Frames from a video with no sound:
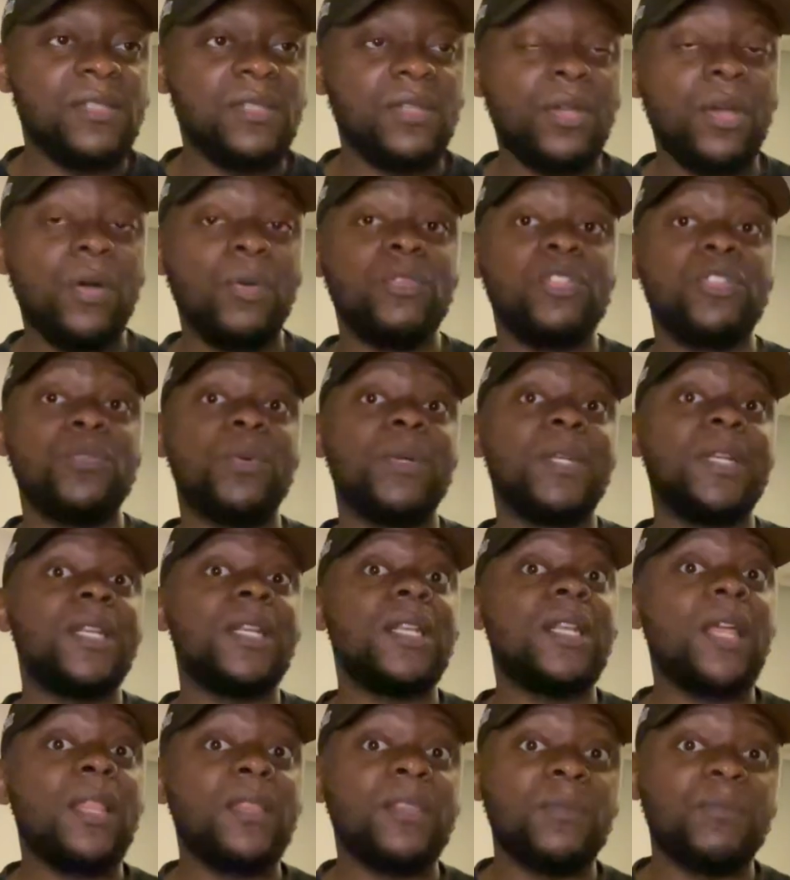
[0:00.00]
to go to
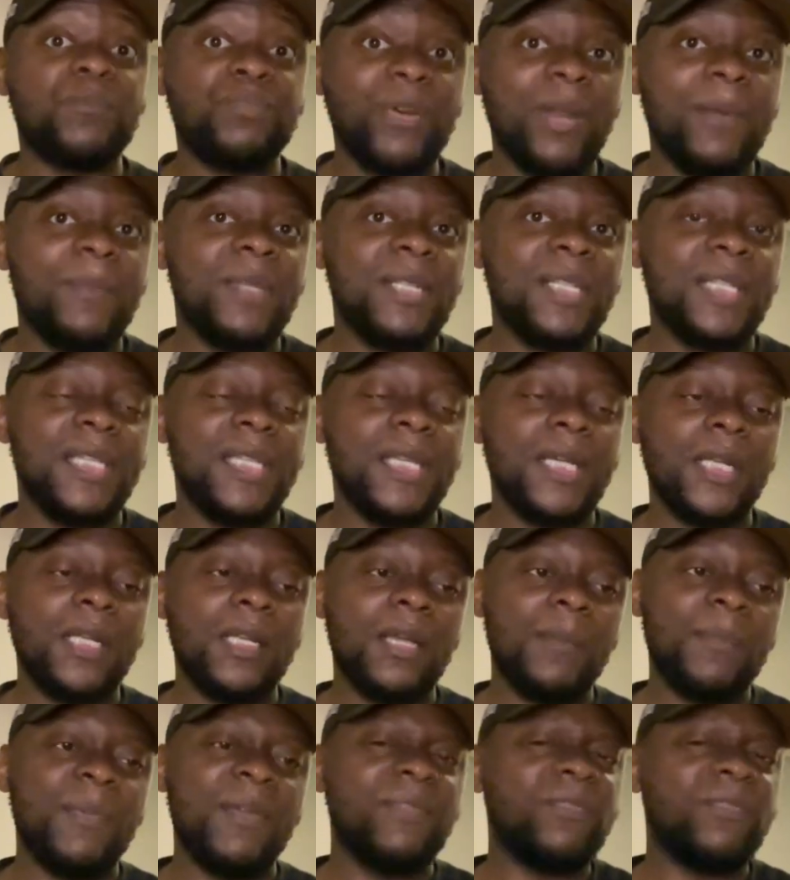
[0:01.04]
another Premier League club.